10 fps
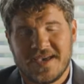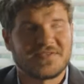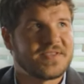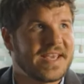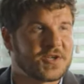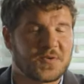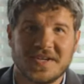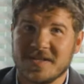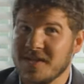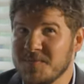After that, it
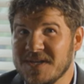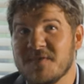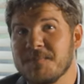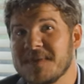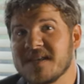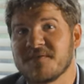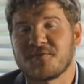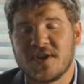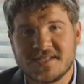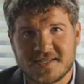created a little bit of a media
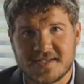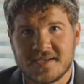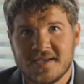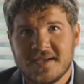frenzy.